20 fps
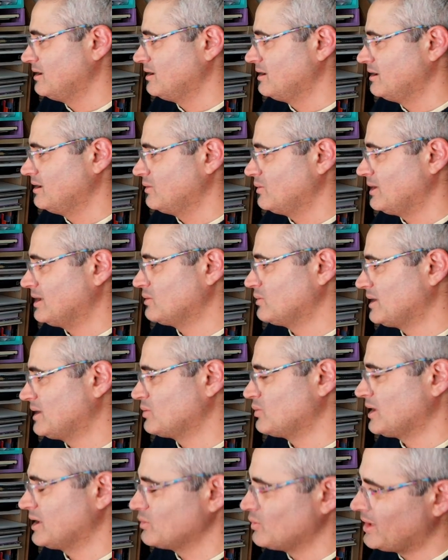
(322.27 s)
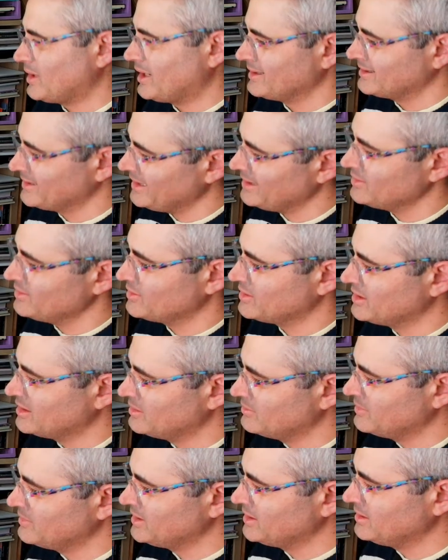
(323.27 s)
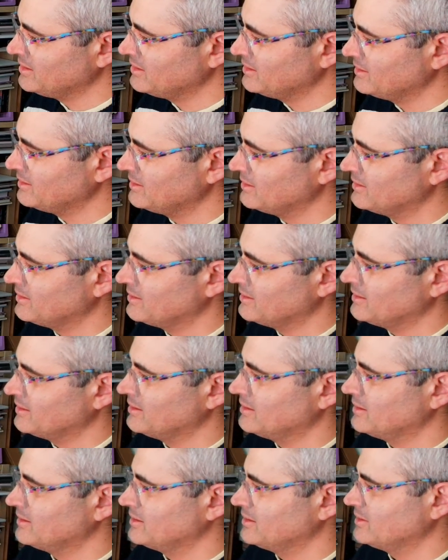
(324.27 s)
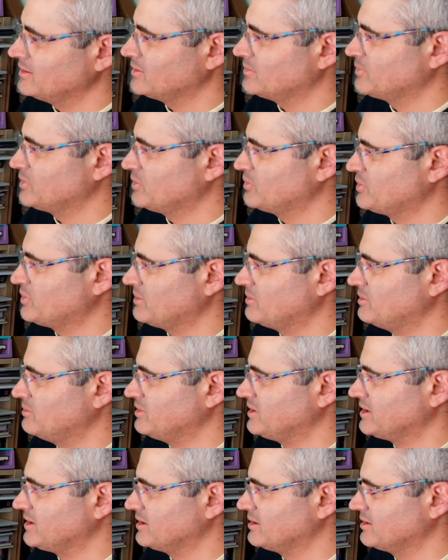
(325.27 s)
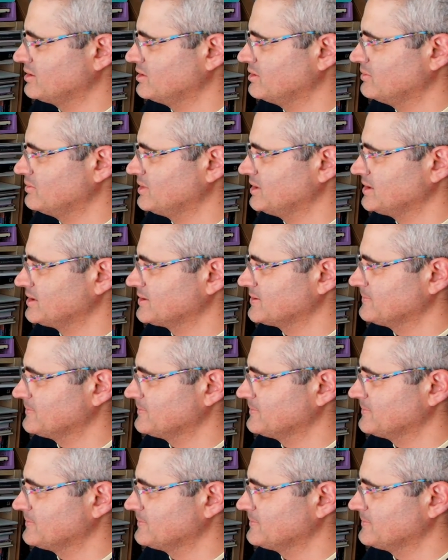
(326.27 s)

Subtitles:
1111. Can you hear me? You probably can hear me, yes.